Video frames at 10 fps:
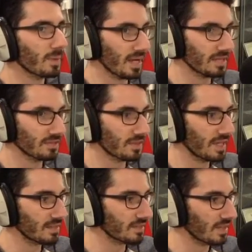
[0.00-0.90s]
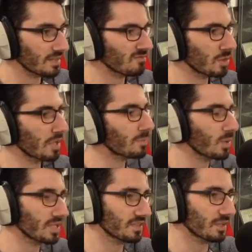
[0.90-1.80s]
But it's the things
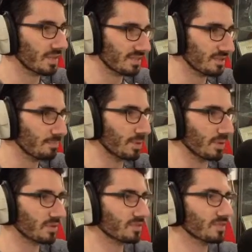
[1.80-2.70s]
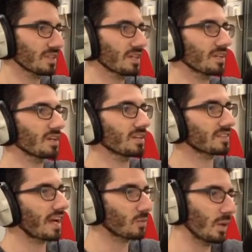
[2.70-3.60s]
pointing at things in books.
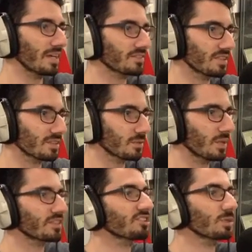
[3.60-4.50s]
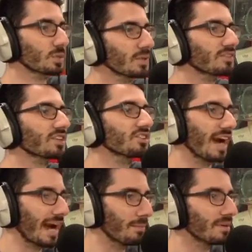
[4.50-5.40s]
Zach, which one's the
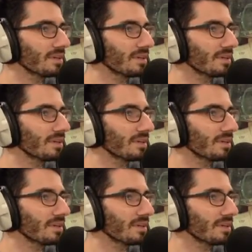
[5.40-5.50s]
crab?